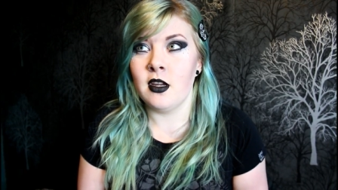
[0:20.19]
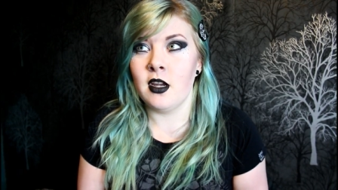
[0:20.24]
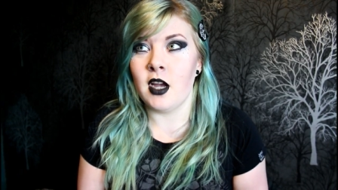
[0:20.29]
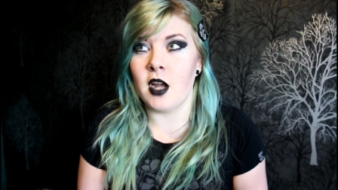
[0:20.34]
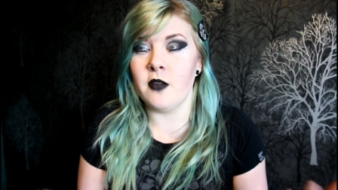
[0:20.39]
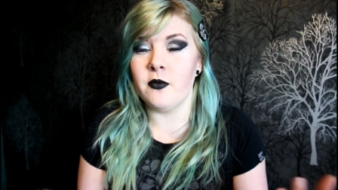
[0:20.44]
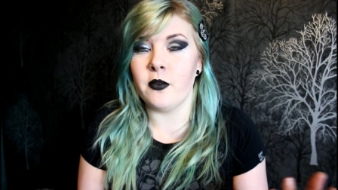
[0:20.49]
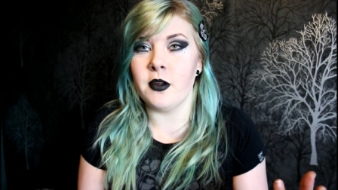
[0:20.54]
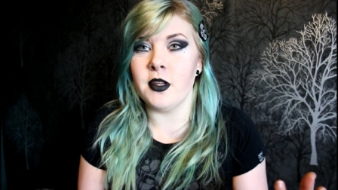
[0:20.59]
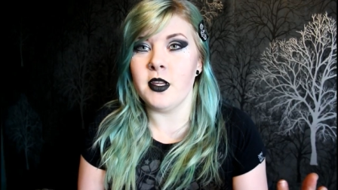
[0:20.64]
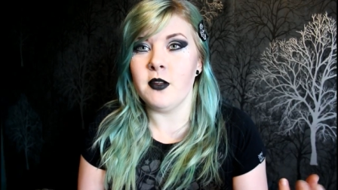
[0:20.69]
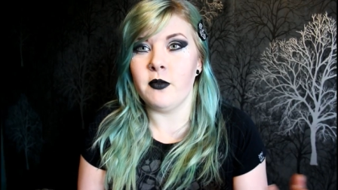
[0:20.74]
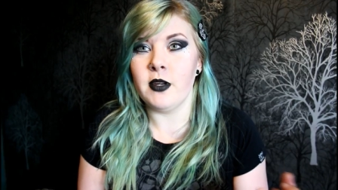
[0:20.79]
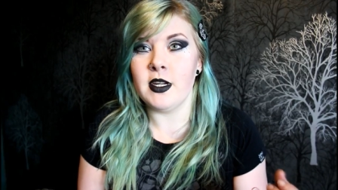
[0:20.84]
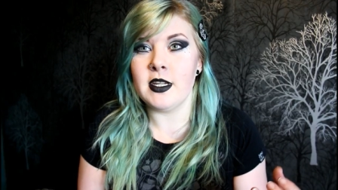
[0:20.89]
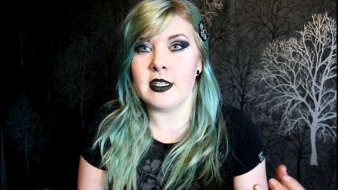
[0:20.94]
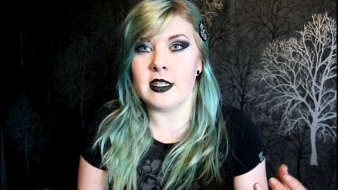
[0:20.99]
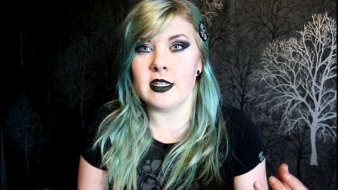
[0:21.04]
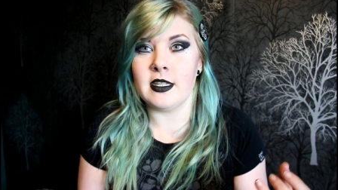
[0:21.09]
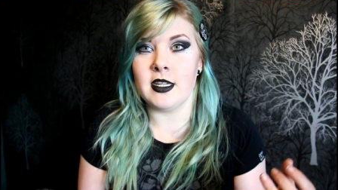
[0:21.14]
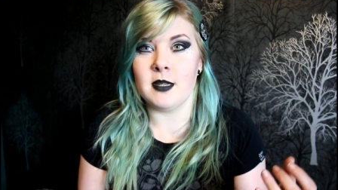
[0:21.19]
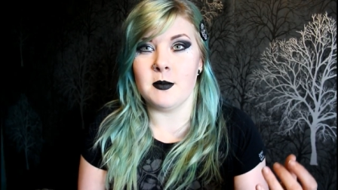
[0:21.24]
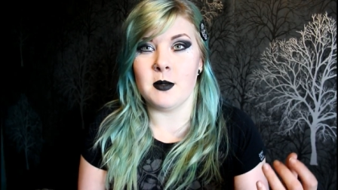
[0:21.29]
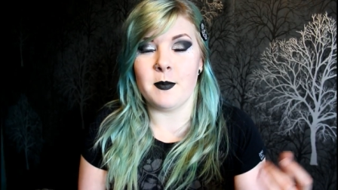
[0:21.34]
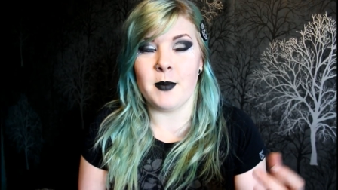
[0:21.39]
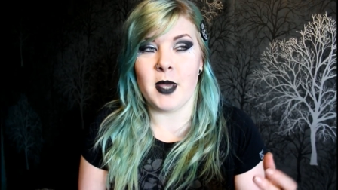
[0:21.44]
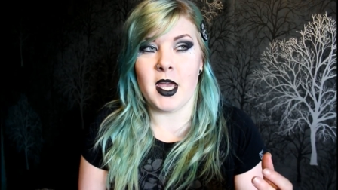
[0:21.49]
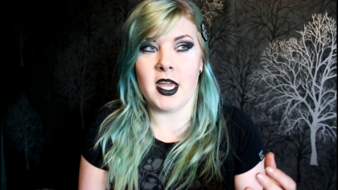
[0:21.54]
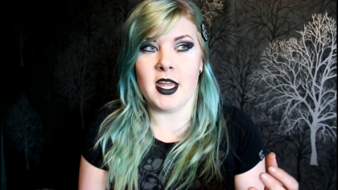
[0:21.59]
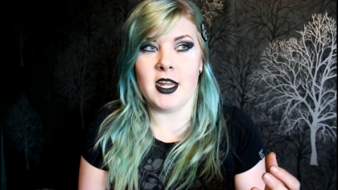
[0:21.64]
I've only recently
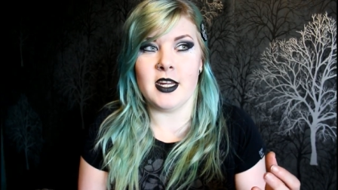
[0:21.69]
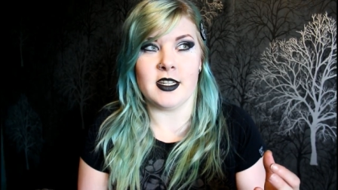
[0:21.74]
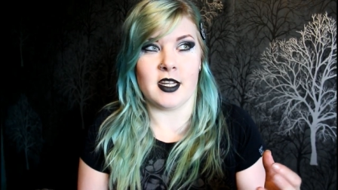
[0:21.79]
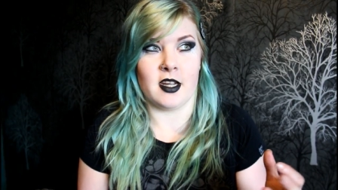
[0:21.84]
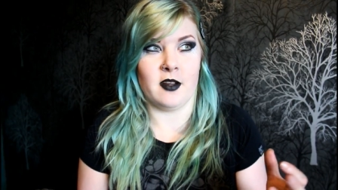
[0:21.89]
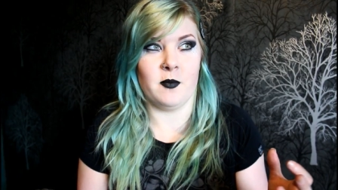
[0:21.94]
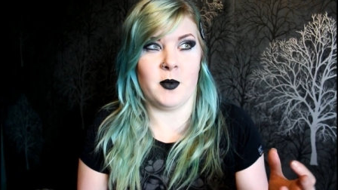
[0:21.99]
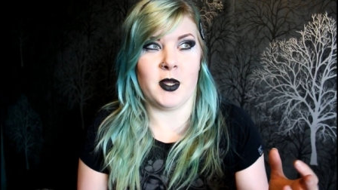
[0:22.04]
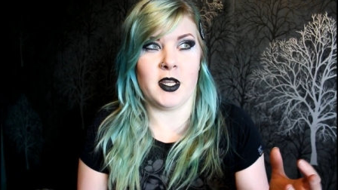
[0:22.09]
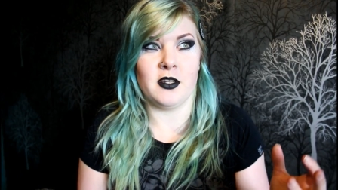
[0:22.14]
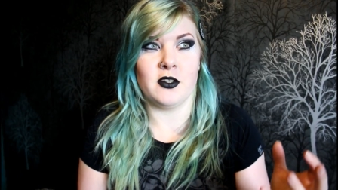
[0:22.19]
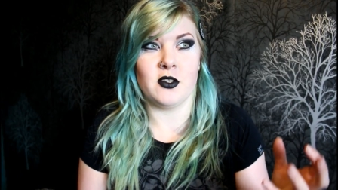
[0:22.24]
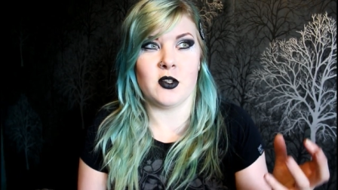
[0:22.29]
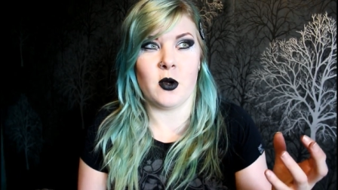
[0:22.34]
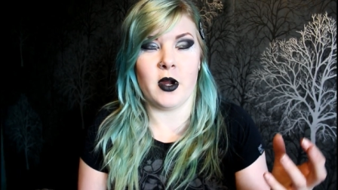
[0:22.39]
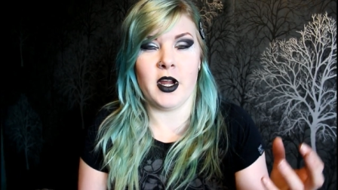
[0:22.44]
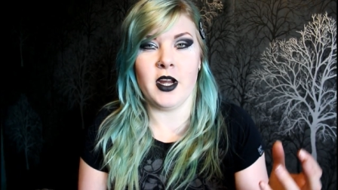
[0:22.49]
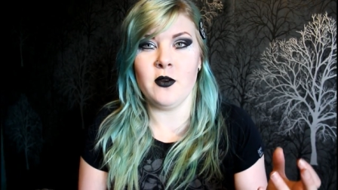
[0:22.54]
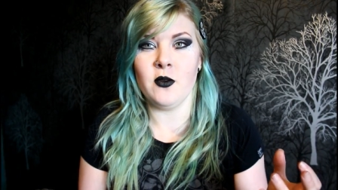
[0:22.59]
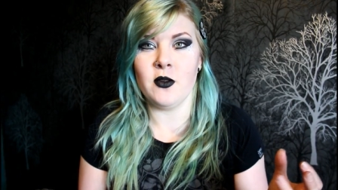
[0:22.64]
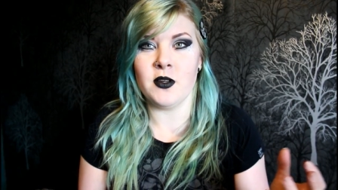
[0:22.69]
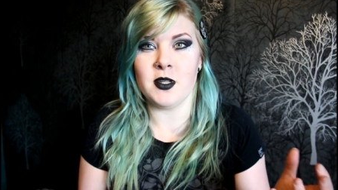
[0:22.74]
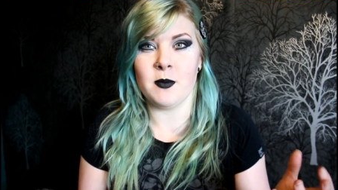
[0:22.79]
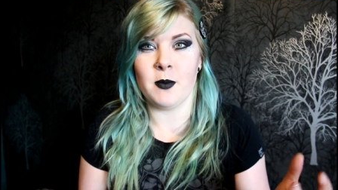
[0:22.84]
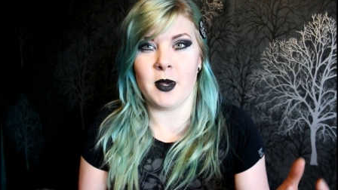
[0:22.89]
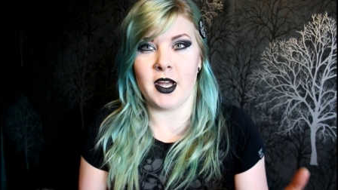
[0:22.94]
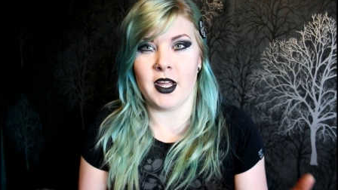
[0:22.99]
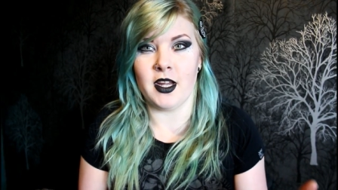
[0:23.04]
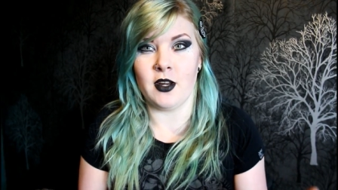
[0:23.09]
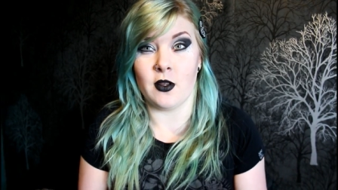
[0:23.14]
been paid, I've been trying not to
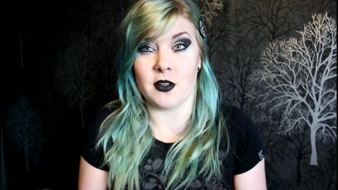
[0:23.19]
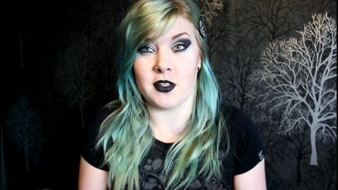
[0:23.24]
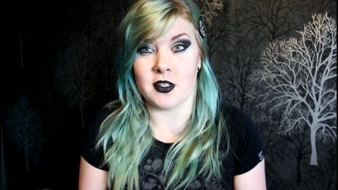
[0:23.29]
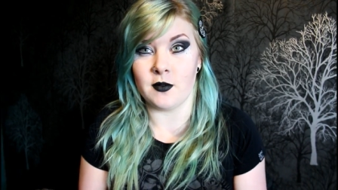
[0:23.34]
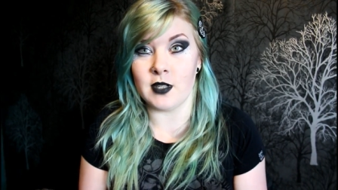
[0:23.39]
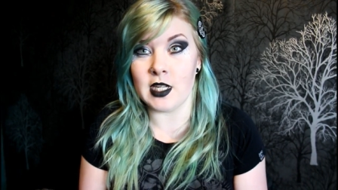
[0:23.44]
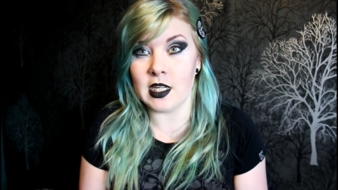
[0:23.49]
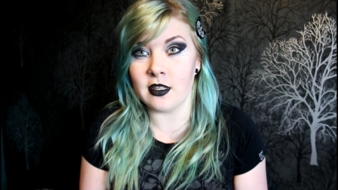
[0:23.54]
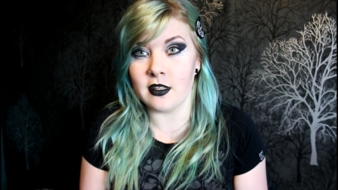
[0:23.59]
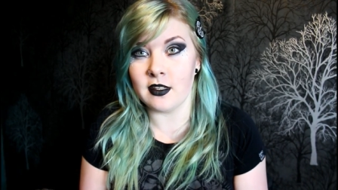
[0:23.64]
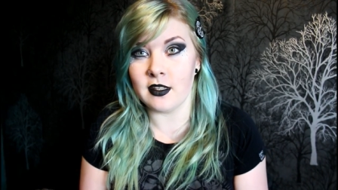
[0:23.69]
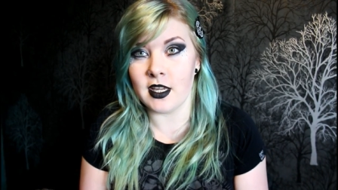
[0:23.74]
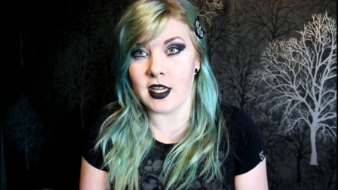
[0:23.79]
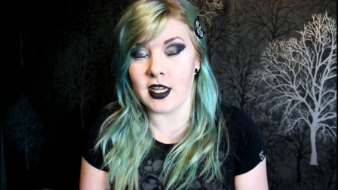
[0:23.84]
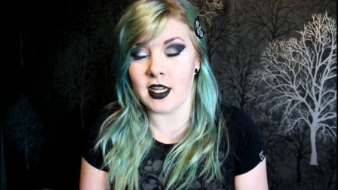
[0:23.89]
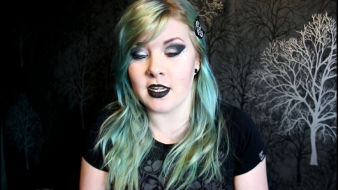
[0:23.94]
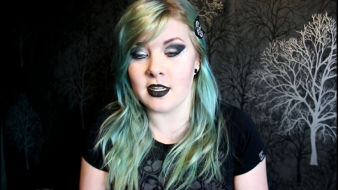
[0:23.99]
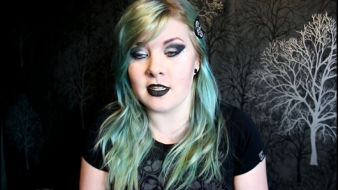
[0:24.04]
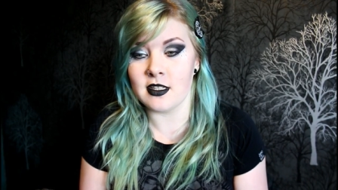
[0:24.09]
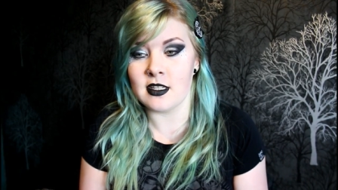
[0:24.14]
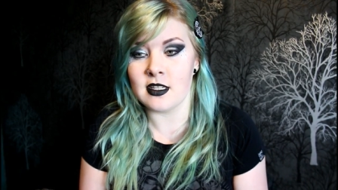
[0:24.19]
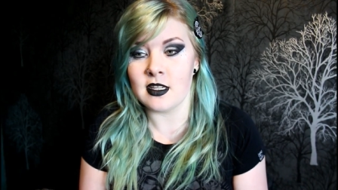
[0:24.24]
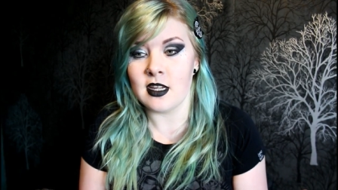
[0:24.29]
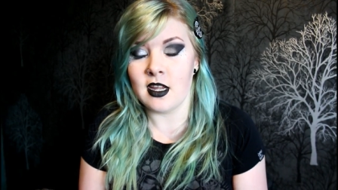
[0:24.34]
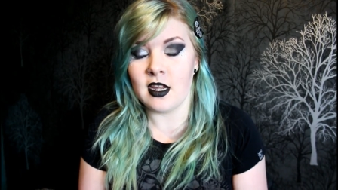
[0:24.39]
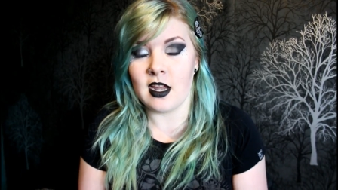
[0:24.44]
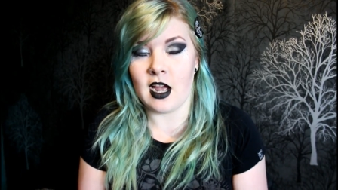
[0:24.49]
buy lots of little things,